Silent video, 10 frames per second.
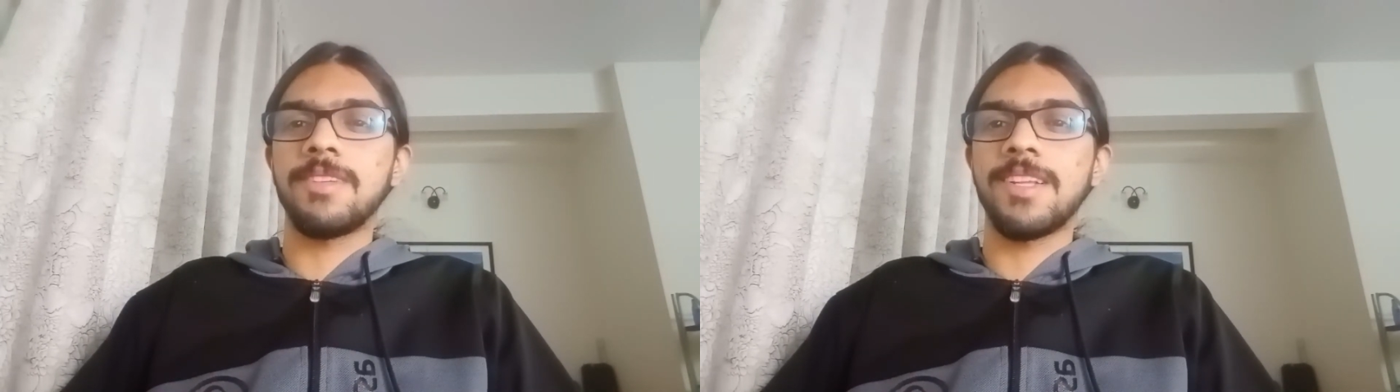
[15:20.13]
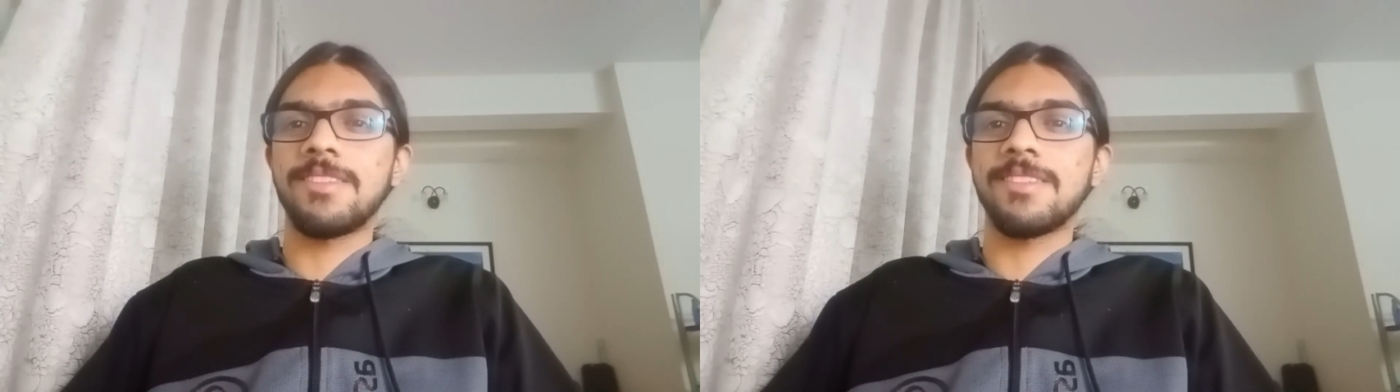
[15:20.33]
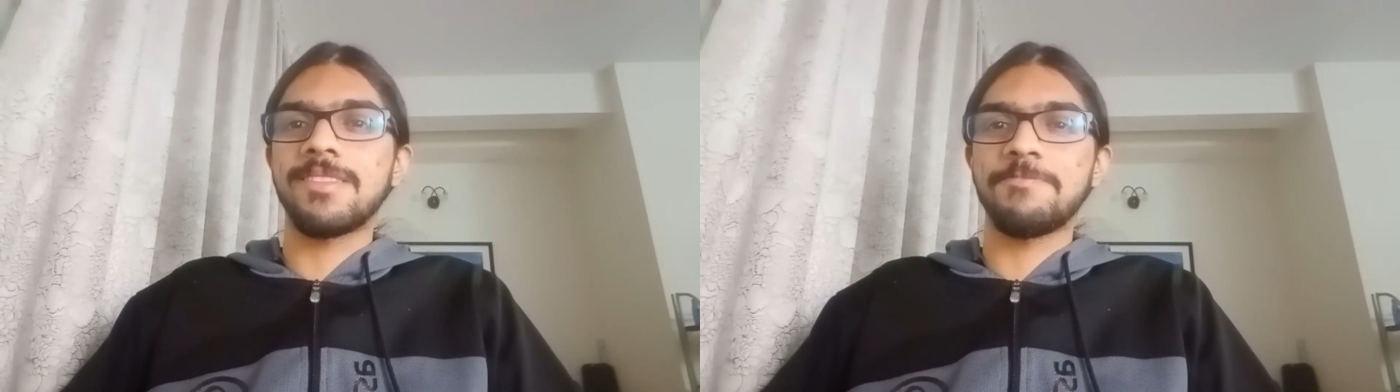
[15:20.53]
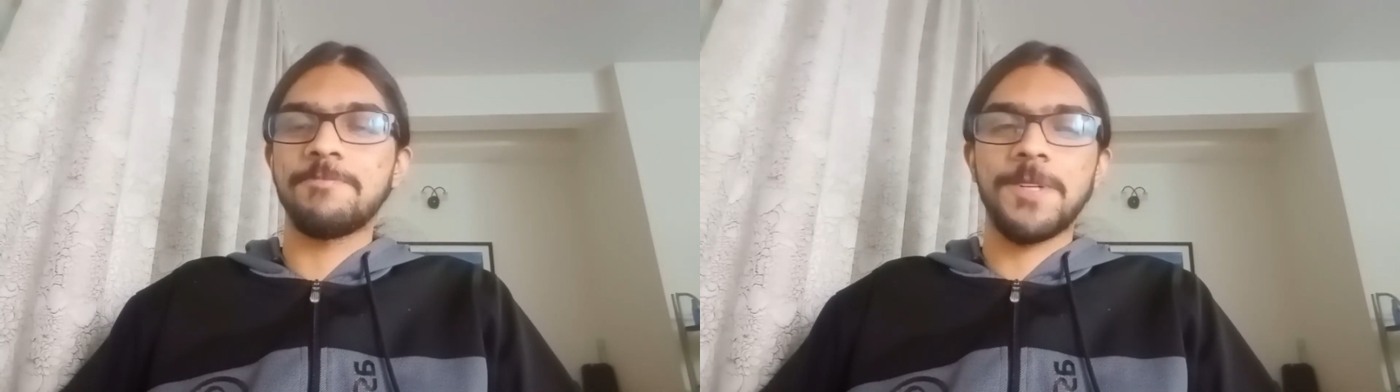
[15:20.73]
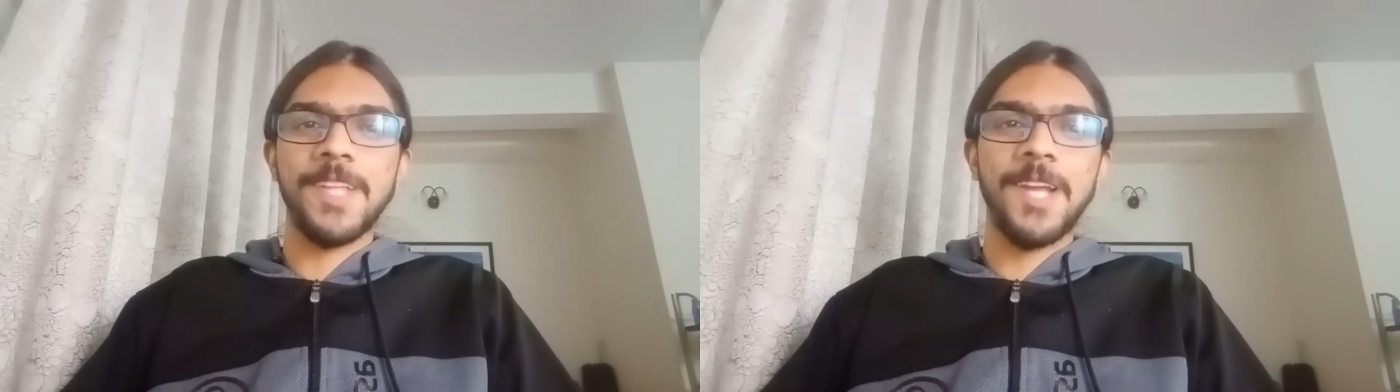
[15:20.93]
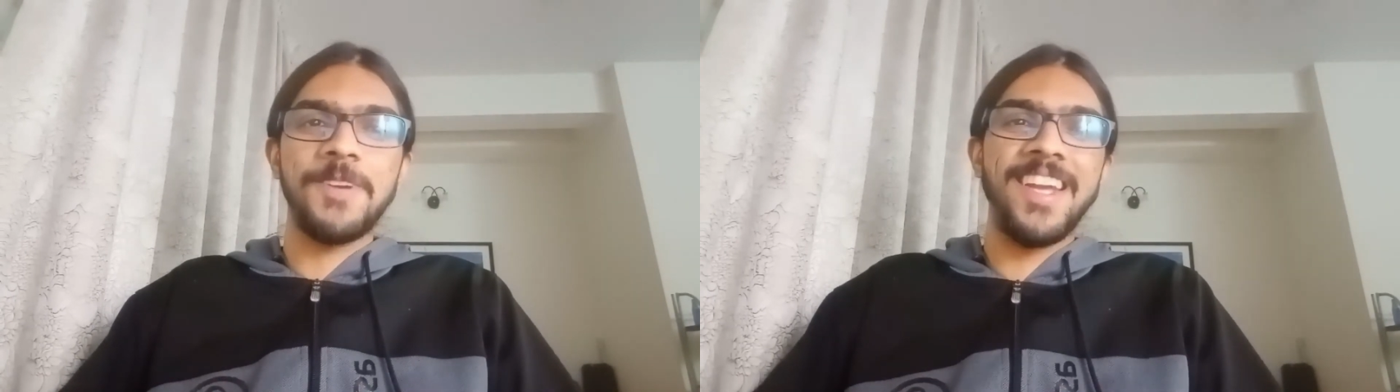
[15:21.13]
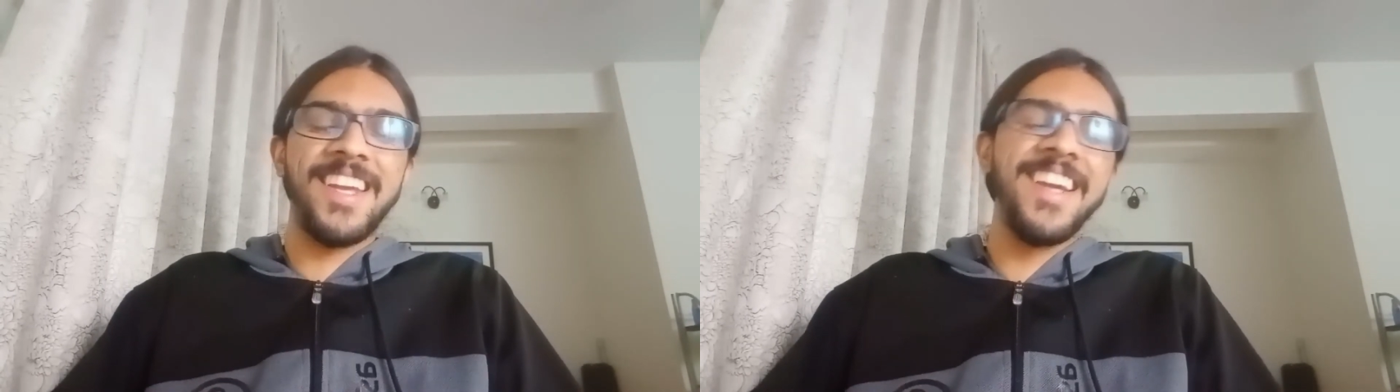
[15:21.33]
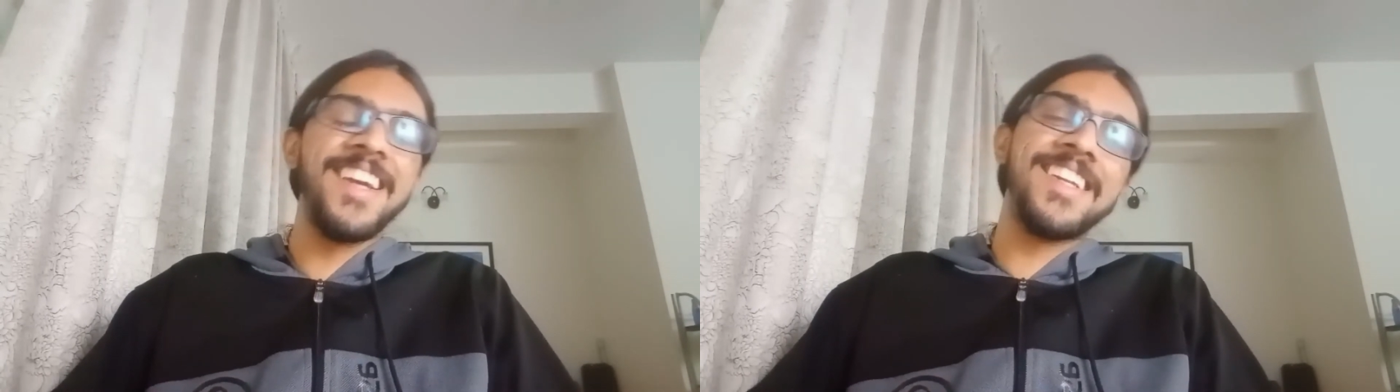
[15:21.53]
let's just put it that
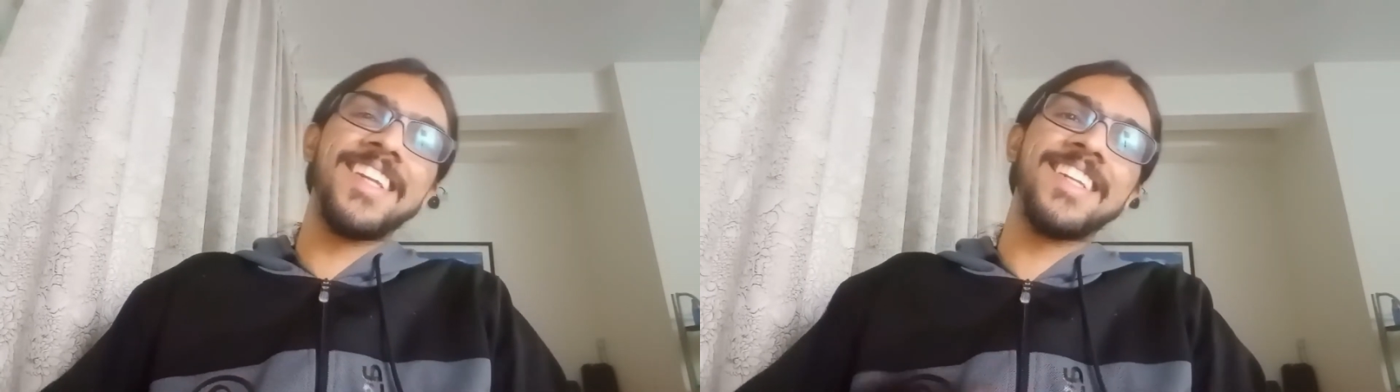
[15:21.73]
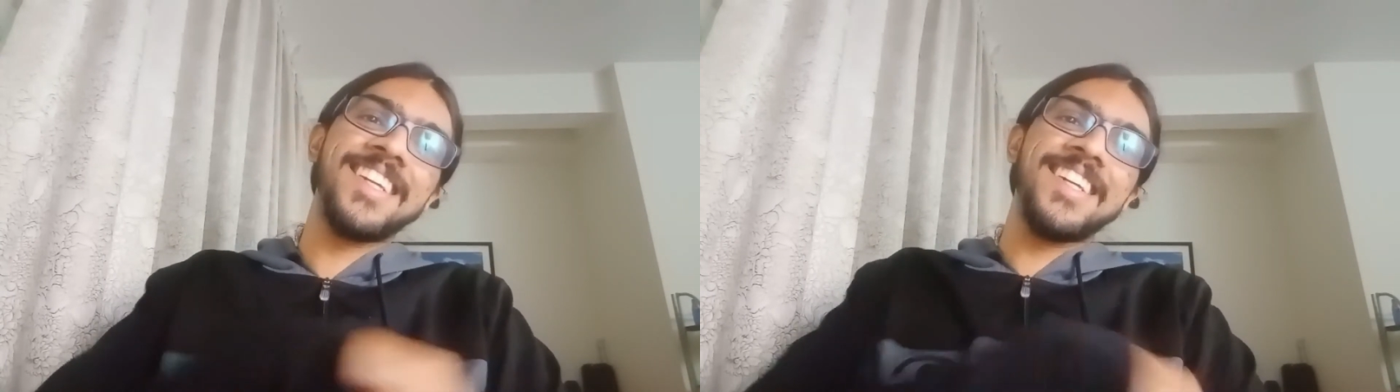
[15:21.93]
way, right?